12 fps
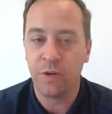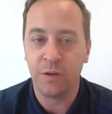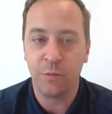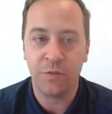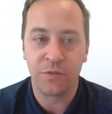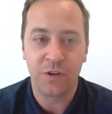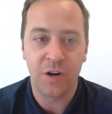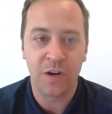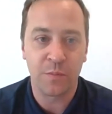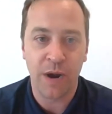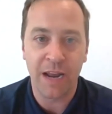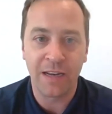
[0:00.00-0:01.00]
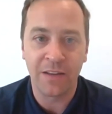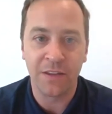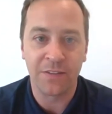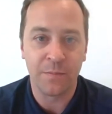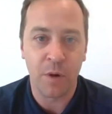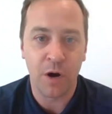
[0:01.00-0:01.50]
We've started branding
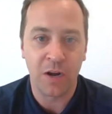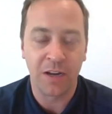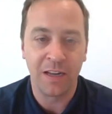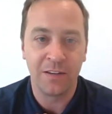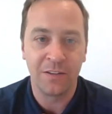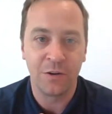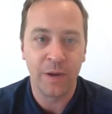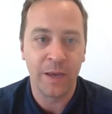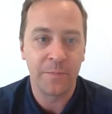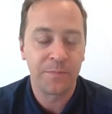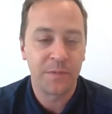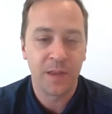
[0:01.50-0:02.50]
this and marketing to it.